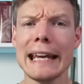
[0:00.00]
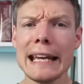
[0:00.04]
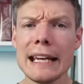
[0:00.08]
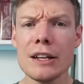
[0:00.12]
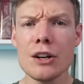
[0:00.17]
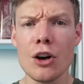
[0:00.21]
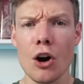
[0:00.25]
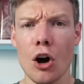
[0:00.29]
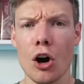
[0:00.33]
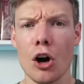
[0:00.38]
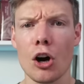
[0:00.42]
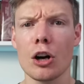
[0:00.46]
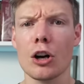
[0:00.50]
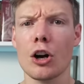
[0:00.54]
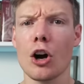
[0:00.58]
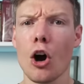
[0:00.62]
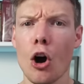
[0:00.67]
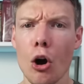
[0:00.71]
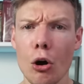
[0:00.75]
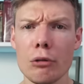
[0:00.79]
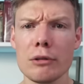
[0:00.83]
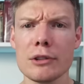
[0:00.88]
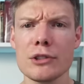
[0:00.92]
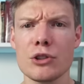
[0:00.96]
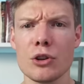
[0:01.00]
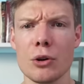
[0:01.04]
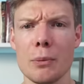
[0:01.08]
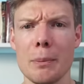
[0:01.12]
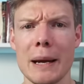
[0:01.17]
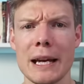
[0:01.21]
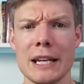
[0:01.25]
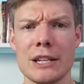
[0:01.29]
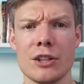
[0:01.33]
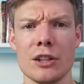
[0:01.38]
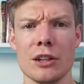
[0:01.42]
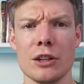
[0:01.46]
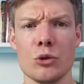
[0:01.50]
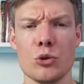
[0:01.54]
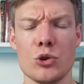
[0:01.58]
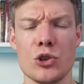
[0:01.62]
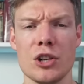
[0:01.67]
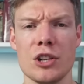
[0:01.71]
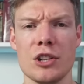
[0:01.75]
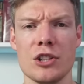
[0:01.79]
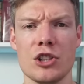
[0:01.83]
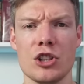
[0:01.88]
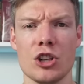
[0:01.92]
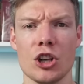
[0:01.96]
Enoch also makes
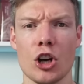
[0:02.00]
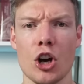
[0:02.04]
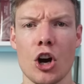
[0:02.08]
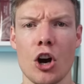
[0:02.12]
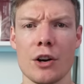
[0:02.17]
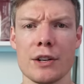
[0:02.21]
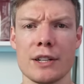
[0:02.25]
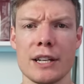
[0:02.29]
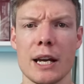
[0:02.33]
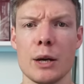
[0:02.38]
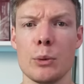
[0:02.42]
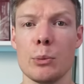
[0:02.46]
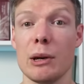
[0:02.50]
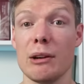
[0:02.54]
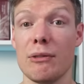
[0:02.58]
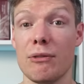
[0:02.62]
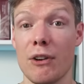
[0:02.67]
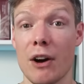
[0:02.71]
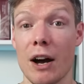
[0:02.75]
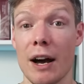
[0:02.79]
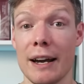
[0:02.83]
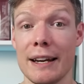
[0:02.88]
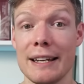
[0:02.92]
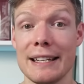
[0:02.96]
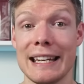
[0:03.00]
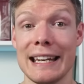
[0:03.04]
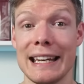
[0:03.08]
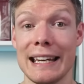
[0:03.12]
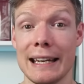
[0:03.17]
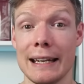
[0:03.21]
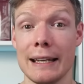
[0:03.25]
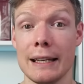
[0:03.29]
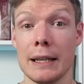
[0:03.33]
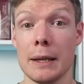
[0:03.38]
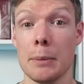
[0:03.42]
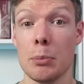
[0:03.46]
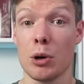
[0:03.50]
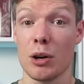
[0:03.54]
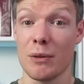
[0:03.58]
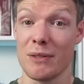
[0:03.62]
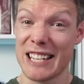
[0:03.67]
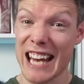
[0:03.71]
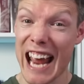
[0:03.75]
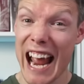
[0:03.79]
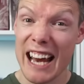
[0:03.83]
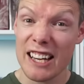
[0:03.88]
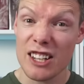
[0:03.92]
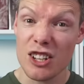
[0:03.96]
allusions to content we find in the book of
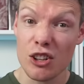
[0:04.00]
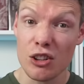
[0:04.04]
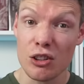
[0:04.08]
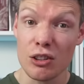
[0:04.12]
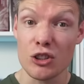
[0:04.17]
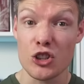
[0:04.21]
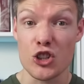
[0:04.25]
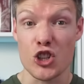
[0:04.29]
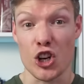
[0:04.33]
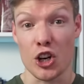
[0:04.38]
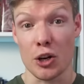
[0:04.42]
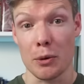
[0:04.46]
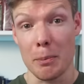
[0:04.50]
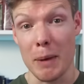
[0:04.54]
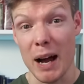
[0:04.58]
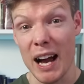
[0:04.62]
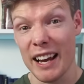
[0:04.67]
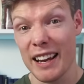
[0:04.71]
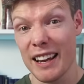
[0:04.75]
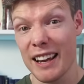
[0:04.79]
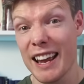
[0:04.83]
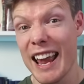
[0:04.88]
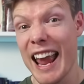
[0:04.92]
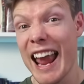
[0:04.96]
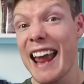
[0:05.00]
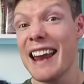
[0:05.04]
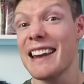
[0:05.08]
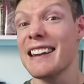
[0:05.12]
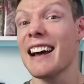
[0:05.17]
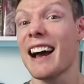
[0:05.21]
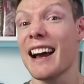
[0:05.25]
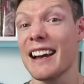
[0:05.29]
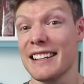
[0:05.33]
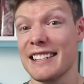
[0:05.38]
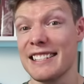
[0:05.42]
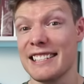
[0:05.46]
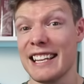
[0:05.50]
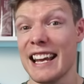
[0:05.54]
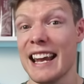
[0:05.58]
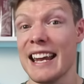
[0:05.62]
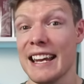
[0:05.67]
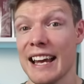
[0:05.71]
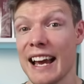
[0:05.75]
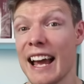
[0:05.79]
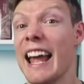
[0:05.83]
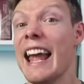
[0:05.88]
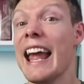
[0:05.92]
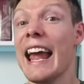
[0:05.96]
Daniel, Jeremiah, and
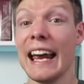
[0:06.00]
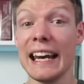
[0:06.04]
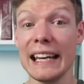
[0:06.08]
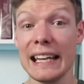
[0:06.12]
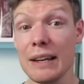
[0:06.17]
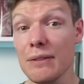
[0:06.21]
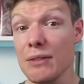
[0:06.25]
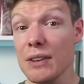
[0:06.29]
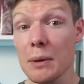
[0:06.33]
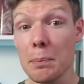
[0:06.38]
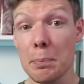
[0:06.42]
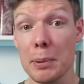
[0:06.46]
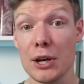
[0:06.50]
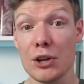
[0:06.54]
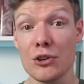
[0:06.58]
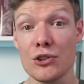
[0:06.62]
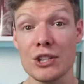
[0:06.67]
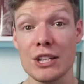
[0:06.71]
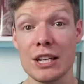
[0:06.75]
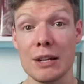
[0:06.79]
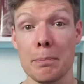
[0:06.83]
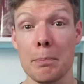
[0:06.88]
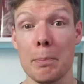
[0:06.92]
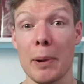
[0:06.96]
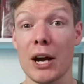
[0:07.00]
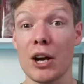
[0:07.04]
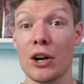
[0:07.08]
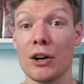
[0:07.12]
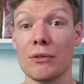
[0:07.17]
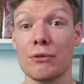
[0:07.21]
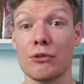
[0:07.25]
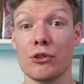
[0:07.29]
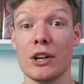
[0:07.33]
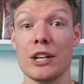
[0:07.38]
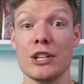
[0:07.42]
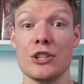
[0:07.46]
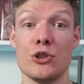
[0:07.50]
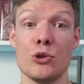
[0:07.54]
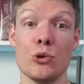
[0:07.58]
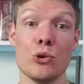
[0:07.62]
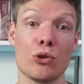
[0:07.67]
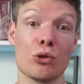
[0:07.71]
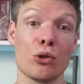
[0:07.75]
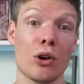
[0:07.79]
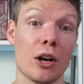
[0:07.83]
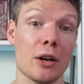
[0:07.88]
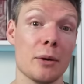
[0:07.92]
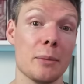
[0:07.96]
Isaiah. It even appears to paraphrase
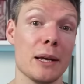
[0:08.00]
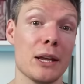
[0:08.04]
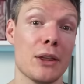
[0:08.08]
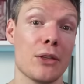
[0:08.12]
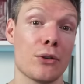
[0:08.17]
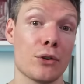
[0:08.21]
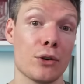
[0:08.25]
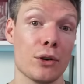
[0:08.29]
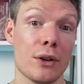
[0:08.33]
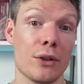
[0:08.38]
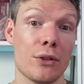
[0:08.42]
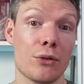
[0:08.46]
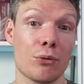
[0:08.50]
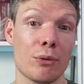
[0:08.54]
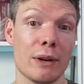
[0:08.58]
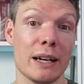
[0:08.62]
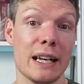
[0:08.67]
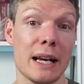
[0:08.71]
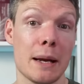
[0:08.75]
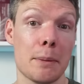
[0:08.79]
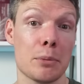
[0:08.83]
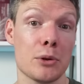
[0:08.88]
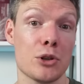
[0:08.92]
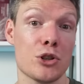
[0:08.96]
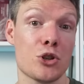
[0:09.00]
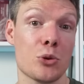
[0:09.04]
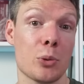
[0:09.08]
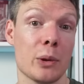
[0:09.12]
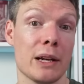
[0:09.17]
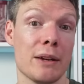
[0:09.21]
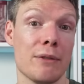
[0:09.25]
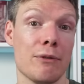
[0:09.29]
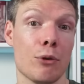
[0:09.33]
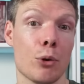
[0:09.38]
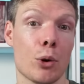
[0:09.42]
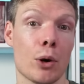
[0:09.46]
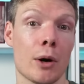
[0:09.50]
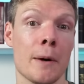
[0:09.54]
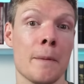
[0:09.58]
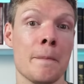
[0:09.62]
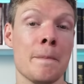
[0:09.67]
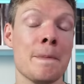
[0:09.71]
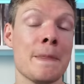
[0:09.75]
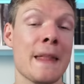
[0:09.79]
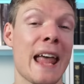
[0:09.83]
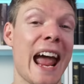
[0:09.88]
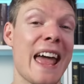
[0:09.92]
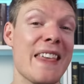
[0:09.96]
Deuteronomy 33, Numbers 24,
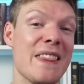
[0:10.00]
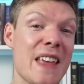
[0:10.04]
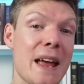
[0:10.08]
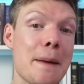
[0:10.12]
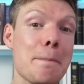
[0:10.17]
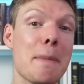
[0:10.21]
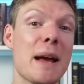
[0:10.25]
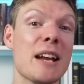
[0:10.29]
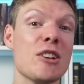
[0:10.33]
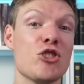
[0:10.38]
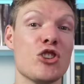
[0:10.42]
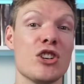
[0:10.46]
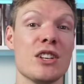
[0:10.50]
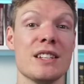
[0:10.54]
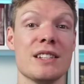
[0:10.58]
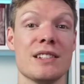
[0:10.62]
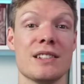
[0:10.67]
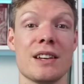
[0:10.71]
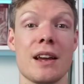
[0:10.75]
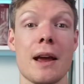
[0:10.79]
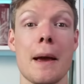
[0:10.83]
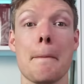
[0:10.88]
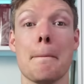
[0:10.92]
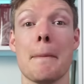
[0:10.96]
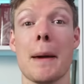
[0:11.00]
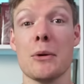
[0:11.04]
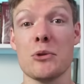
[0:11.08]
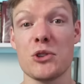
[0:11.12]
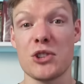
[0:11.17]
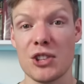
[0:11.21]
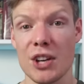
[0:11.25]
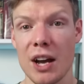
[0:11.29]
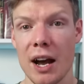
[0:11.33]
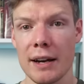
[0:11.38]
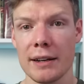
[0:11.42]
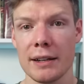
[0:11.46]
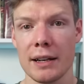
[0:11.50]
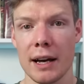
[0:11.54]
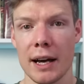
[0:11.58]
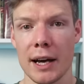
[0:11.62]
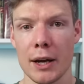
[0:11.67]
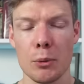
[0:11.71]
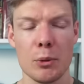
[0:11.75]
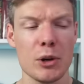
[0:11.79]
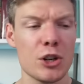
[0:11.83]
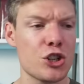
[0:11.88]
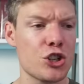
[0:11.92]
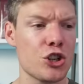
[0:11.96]
and then mentions Mount
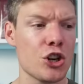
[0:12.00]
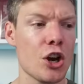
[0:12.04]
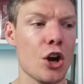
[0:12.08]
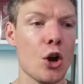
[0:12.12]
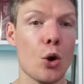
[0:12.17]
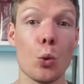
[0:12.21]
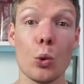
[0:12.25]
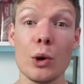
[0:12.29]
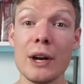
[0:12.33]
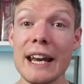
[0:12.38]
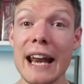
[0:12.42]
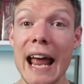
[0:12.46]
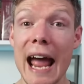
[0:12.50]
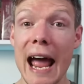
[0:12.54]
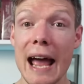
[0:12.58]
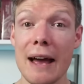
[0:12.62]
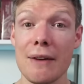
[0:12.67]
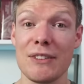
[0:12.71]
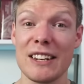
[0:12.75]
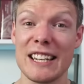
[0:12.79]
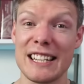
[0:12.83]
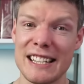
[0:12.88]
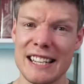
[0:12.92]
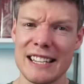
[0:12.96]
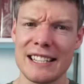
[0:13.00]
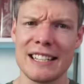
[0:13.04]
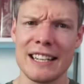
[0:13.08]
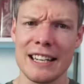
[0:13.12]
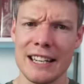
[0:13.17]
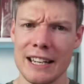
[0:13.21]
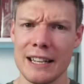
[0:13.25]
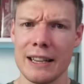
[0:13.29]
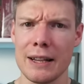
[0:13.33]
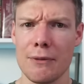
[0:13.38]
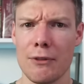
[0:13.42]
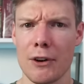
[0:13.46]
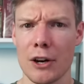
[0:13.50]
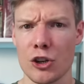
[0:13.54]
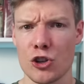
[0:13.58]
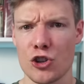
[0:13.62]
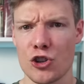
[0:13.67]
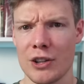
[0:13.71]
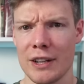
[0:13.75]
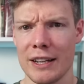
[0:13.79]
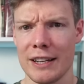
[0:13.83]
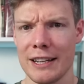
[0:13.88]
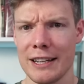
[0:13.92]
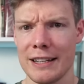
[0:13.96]
Sinai, which wouldn't have existed in the
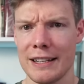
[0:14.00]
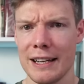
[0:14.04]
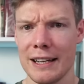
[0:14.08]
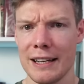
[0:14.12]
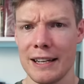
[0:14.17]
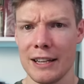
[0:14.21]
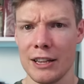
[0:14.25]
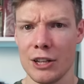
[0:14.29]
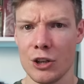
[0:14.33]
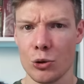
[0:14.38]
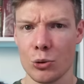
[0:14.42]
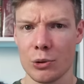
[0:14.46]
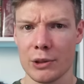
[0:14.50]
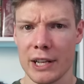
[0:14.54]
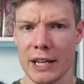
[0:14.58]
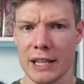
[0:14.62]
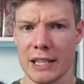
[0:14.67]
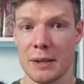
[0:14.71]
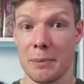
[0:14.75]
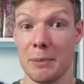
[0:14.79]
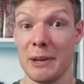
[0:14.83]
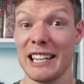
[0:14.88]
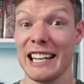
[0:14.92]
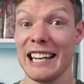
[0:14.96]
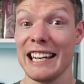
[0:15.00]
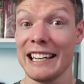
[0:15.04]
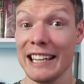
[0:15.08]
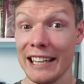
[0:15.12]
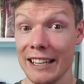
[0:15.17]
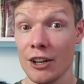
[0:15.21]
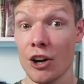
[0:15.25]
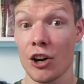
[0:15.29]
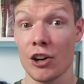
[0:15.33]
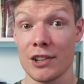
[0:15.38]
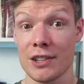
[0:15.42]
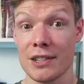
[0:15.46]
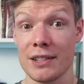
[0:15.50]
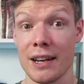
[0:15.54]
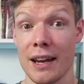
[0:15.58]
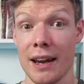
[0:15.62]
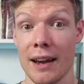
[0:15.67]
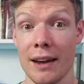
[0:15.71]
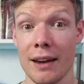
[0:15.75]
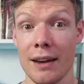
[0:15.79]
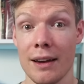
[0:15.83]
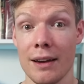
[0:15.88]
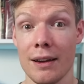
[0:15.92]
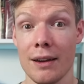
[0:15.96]
function that it did in the Old Testament in Enoch's
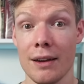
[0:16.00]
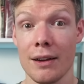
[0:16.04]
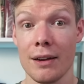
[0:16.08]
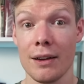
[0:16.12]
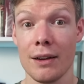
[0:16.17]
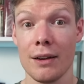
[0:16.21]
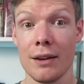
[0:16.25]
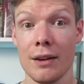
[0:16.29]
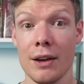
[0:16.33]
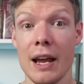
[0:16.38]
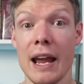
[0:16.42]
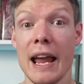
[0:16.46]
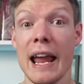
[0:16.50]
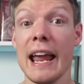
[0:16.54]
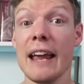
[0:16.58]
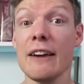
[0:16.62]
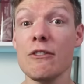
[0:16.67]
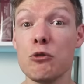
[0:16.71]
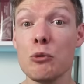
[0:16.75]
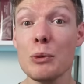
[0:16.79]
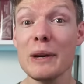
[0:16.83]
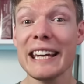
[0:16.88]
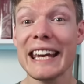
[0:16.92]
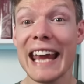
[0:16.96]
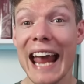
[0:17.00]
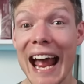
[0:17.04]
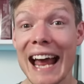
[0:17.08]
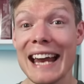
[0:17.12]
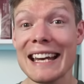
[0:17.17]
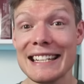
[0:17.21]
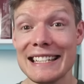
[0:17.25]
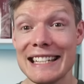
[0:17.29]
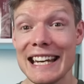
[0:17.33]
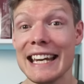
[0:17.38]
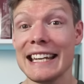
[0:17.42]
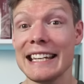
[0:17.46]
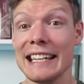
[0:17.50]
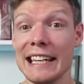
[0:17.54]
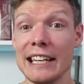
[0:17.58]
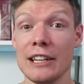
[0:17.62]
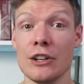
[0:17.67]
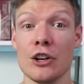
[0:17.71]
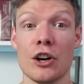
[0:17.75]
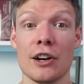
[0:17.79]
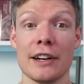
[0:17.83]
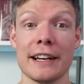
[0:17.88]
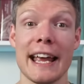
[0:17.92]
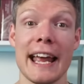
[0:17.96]
day. If we can't date
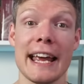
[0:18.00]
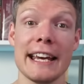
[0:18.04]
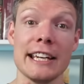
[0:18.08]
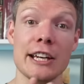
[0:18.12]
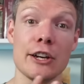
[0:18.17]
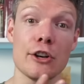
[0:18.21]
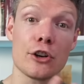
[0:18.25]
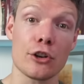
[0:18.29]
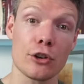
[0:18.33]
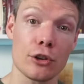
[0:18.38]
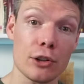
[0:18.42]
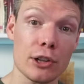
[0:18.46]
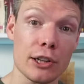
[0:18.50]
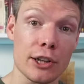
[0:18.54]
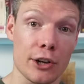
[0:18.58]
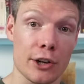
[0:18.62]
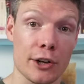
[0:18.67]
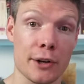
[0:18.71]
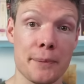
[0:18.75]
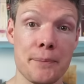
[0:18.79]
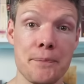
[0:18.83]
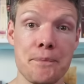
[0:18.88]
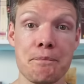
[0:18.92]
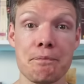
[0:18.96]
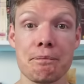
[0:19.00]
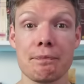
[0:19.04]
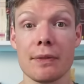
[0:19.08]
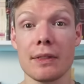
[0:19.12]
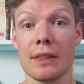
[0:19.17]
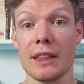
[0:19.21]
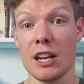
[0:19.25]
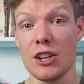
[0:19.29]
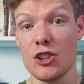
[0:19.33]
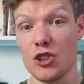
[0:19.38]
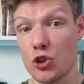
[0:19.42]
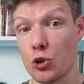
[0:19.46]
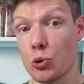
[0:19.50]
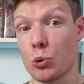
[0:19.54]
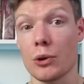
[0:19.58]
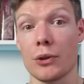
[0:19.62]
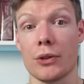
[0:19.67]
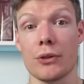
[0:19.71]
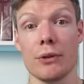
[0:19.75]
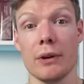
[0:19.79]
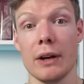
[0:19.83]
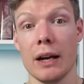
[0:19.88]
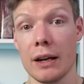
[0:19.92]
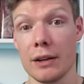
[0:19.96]
Enoch any earlier than two or
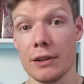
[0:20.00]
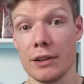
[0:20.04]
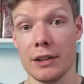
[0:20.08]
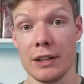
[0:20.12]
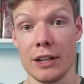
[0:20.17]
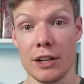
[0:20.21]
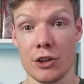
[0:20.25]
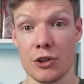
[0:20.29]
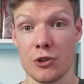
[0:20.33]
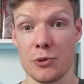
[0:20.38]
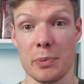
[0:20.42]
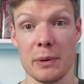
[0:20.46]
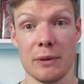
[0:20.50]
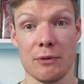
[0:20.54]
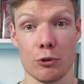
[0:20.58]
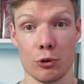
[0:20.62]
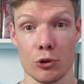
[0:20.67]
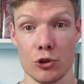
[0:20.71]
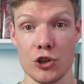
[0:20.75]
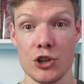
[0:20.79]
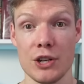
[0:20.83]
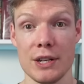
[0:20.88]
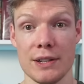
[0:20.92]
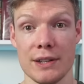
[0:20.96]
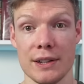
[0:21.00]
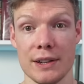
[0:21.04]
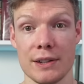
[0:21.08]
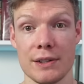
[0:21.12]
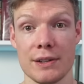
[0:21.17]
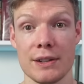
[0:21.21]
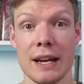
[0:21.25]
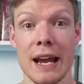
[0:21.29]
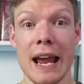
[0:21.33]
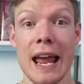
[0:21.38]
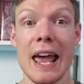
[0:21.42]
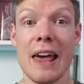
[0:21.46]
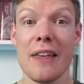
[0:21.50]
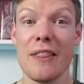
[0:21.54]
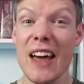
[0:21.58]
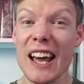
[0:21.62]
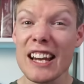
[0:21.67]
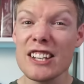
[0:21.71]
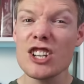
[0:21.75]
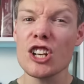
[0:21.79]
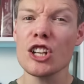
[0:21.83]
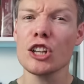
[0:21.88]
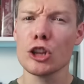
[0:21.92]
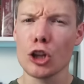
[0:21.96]
three hundred years before Jesus,
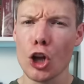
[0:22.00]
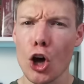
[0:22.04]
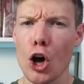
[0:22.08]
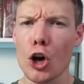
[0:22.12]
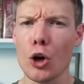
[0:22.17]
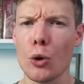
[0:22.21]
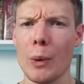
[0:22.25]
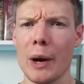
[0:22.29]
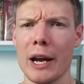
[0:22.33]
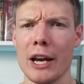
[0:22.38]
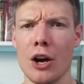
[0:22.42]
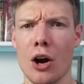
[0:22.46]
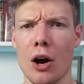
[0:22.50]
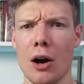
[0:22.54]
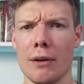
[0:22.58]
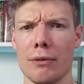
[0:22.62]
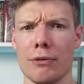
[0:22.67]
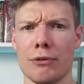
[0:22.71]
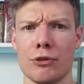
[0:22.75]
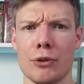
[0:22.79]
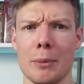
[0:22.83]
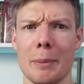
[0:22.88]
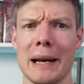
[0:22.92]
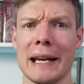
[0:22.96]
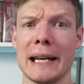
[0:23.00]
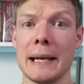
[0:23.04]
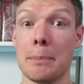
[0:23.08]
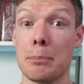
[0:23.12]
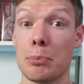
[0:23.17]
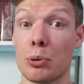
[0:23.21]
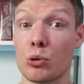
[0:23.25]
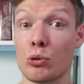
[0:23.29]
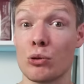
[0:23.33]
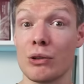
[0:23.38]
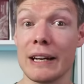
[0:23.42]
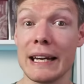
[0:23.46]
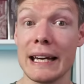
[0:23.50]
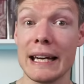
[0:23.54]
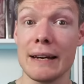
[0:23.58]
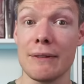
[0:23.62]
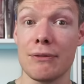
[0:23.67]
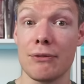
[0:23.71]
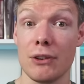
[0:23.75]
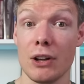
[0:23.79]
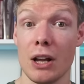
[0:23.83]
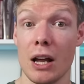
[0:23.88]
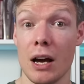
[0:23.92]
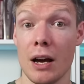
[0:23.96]
that's a long way off from any pre
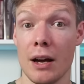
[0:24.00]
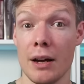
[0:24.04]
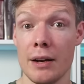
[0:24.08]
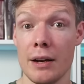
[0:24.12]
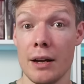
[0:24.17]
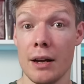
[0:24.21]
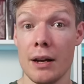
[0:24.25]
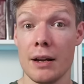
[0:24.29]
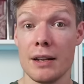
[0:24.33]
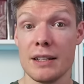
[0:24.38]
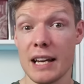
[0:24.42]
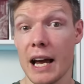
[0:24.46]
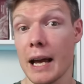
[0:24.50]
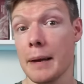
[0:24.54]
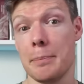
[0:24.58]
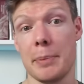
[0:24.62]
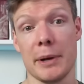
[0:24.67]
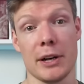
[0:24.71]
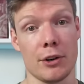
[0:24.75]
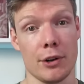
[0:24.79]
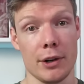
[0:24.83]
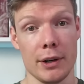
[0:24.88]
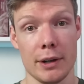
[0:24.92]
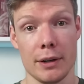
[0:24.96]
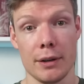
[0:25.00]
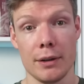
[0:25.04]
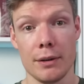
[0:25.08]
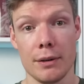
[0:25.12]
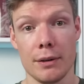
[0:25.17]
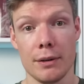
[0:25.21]
flood time period.